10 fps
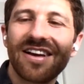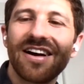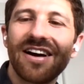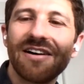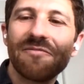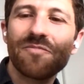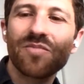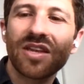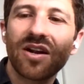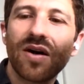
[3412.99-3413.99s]
Um,
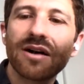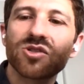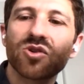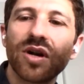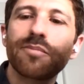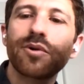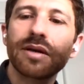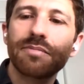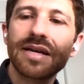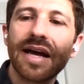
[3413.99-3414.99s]
you know, how screwed up would it
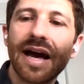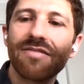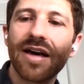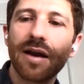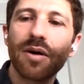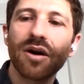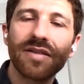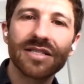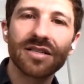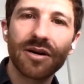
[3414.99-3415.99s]
be to have that amount of
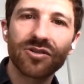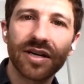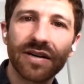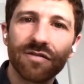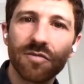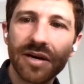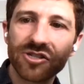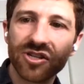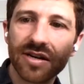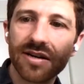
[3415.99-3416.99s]
asymmetric
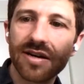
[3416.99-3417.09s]
information